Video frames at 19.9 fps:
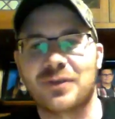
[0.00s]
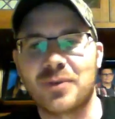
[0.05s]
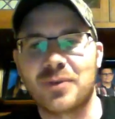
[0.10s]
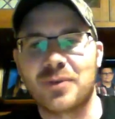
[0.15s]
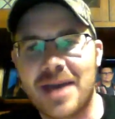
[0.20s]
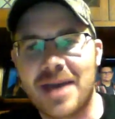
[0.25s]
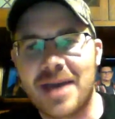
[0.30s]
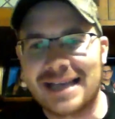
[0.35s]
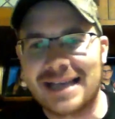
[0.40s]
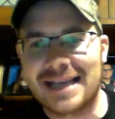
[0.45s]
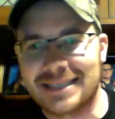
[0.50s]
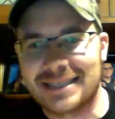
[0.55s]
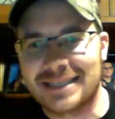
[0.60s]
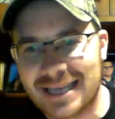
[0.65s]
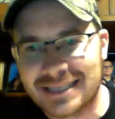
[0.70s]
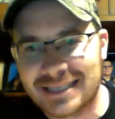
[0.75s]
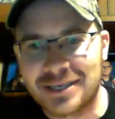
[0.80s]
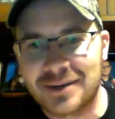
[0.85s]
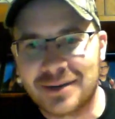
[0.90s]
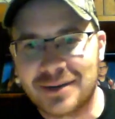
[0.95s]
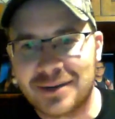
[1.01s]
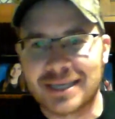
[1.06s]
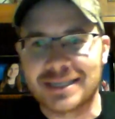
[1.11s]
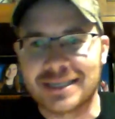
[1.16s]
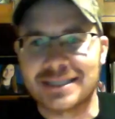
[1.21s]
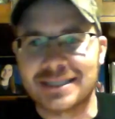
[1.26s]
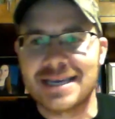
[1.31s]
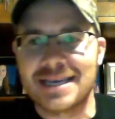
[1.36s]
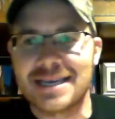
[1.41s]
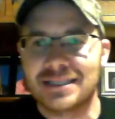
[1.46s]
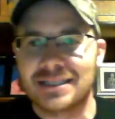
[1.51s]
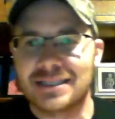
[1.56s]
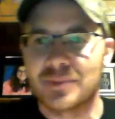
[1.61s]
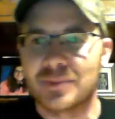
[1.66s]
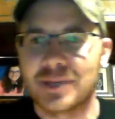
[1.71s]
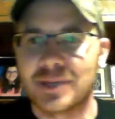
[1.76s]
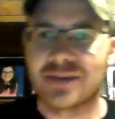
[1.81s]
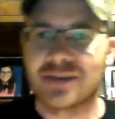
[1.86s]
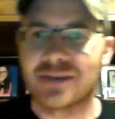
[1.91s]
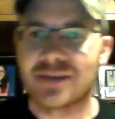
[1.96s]
3 bass last year because he had
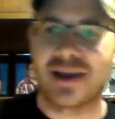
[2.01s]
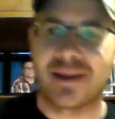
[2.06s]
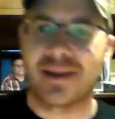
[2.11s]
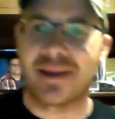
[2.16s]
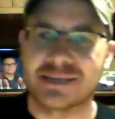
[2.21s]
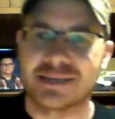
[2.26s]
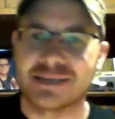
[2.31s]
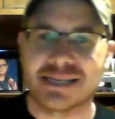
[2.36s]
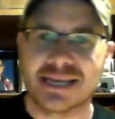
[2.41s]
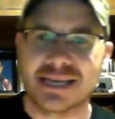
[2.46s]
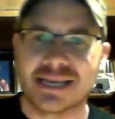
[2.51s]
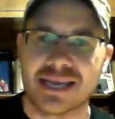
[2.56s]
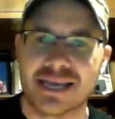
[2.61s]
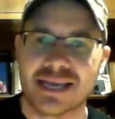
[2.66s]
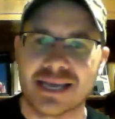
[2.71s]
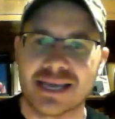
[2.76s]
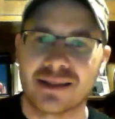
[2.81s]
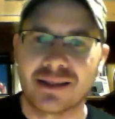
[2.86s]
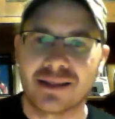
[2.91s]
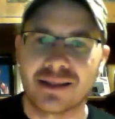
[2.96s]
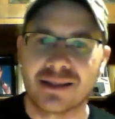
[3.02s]
so many crappies to eat.